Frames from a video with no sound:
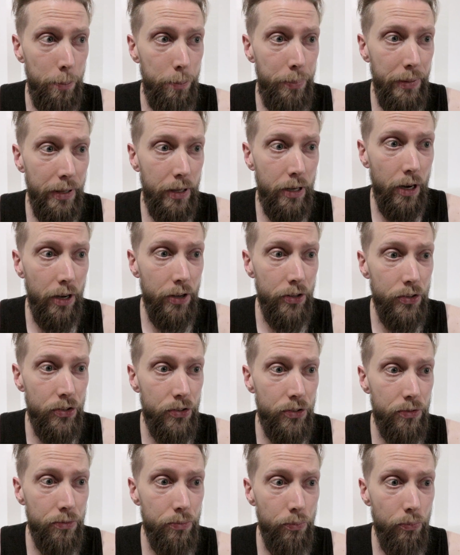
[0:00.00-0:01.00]

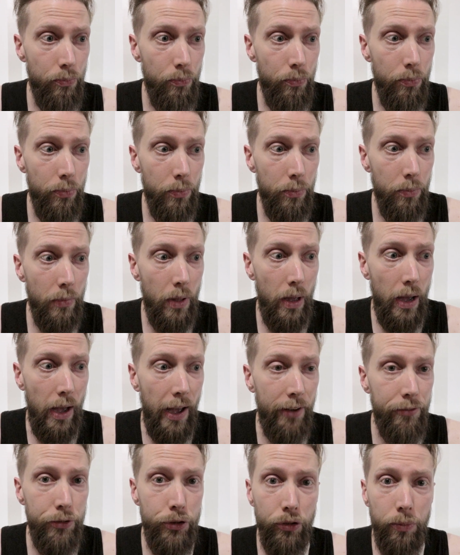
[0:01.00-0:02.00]
because
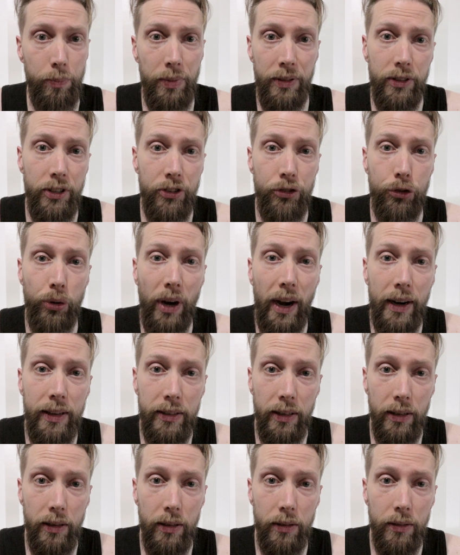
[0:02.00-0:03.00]
I've just been
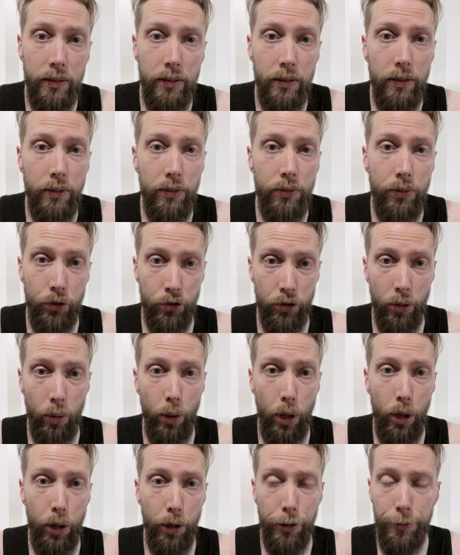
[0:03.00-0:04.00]
distracted for so
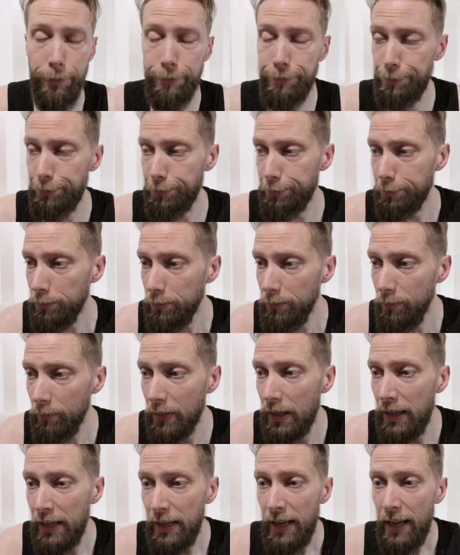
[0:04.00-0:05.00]
long.
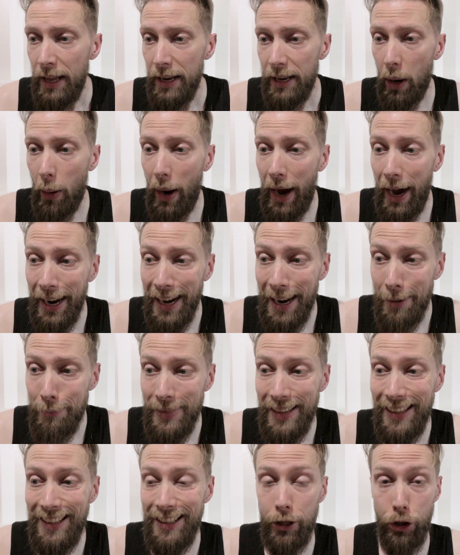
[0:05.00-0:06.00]
Now, I am
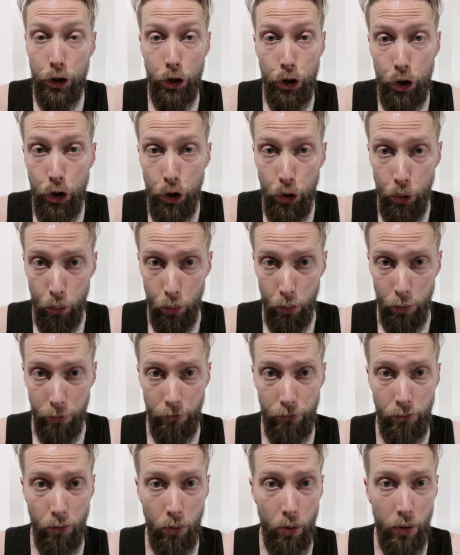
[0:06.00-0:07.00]
in queue
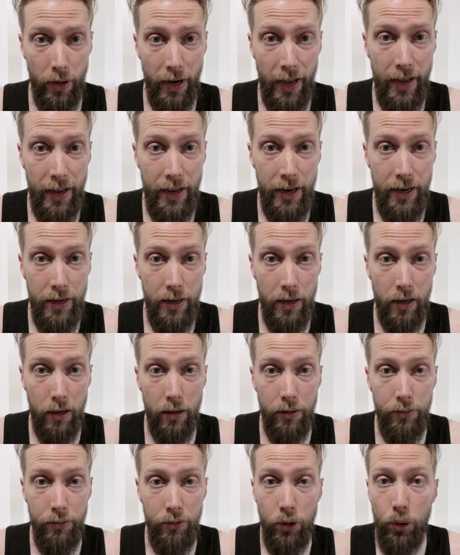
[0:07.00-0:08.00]
for a uh,
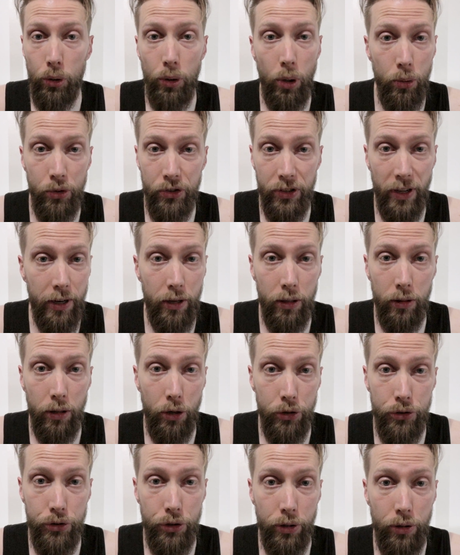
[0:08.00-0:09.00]

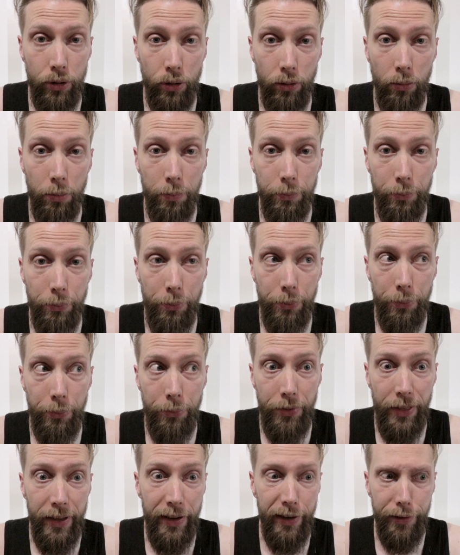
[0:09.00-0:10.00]
neuropsychological
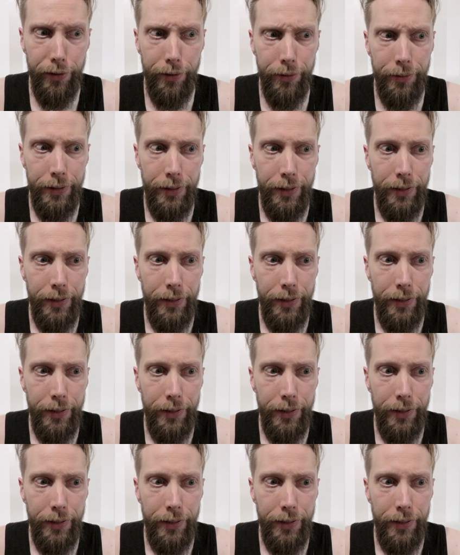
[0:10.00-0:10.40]
thing,